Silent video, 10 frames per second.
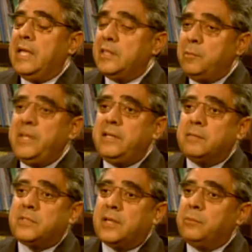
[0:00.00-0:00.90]
In the
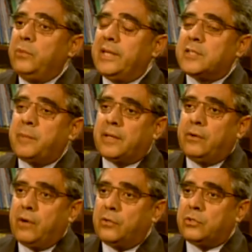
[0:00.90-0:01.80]
medium term, we expect
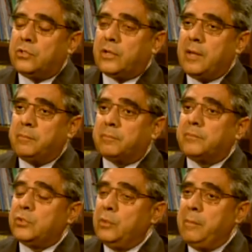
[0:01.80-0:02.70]
growth to come
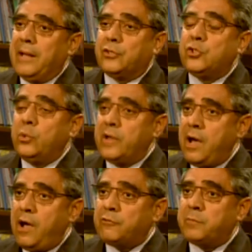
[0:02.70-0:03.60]
to about
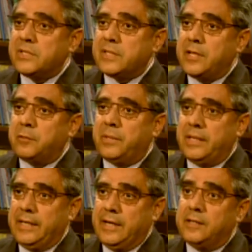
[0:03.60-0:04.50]
2.5% per
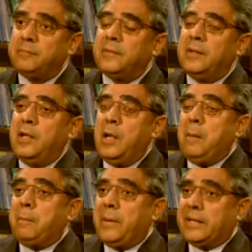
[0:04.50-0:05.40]
year,
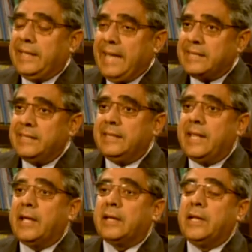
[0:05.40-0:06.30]
but getting
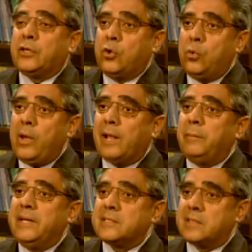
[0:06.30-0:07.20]
there, it could well
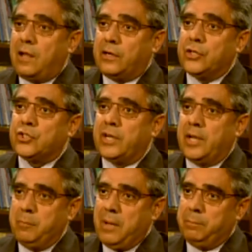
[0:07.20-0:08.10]
be sluggish
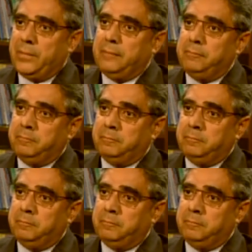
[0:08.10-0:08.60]
and bumpy.